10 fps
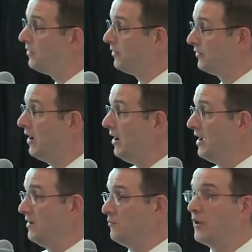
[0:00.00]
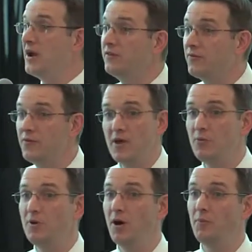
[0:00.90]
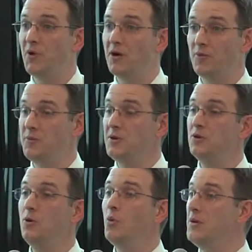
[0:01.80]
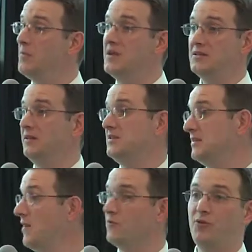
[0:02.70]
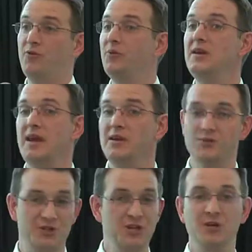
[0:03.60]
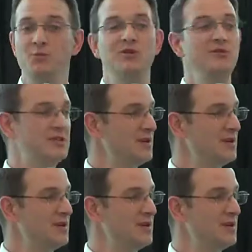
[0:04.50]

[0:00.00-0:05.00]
and there's and brains for the other one to help Dr. Abaidoo. And we basically saved her three days or she could be doing